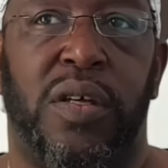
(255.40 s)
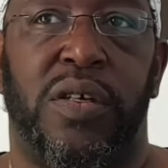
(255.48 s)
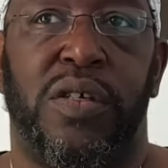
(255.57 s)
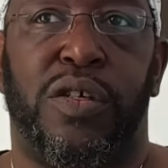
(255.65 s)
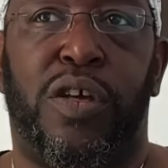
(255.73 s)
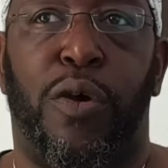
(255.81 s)

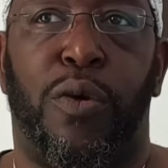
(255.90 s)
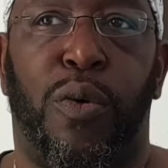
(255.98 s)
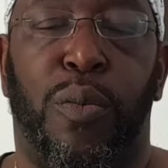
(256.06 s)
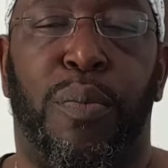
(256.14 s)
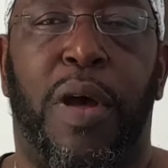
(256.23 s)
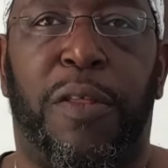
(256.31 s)
So
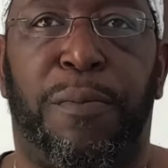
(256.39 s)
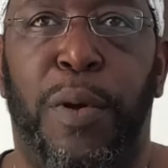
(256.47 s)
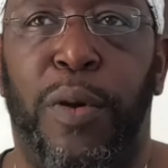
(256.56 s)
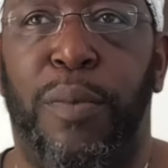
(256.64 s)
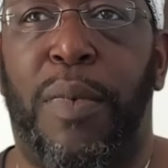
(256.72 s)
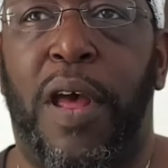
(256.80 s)

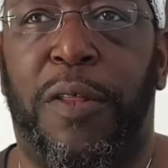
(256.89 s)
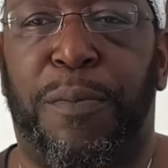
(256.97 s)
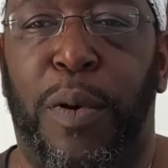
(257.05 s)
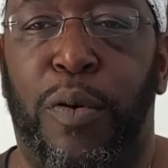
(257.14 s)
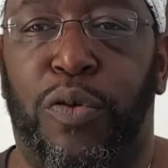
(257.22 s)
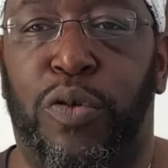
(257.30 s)
my
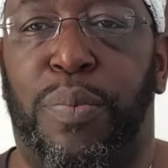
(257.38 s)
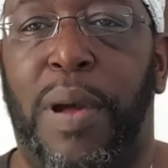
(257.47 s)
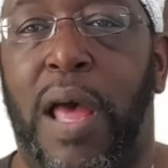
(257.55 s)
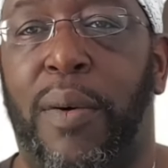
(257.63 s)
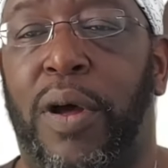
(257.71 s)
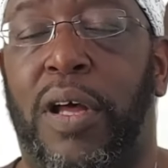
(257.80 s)
spiritual
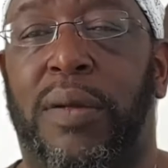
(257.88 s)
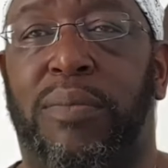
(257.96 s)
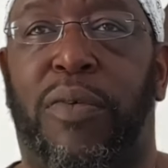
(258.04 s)
power